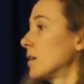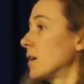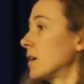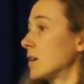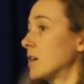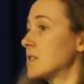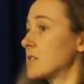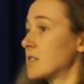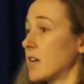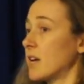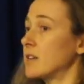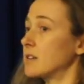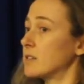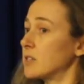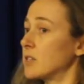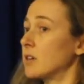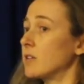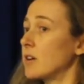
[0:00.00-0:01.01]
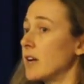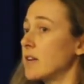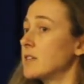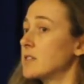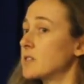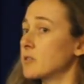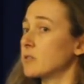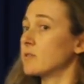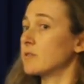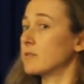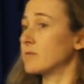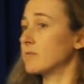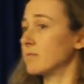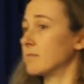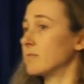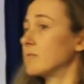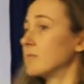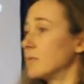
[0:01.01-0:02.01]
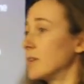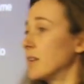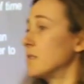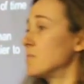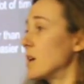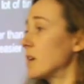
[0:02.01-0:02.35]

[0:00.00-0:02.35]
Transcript: And I'd say, any